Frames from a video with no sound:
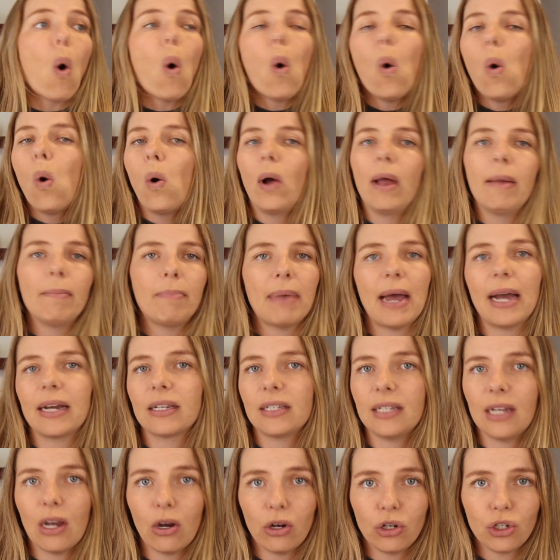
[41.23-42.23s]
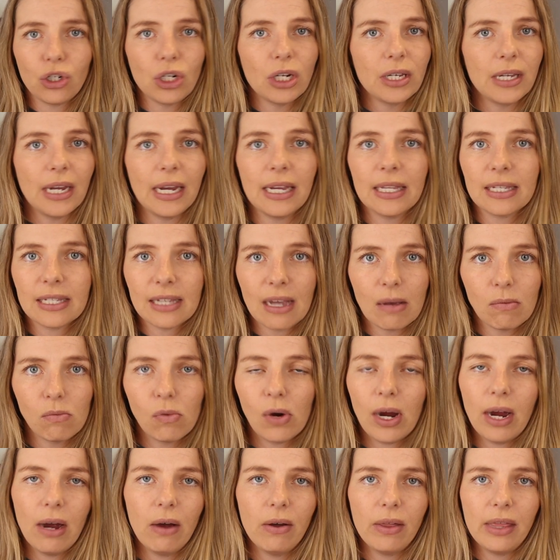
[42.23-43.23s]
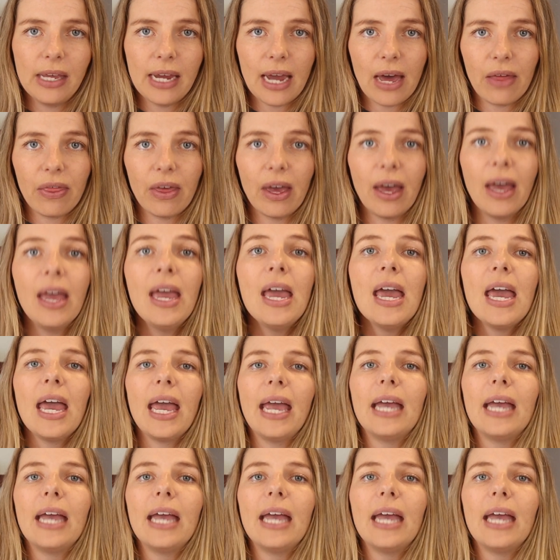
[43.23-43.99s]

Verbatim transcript: or impacts the ocean in some way or the other,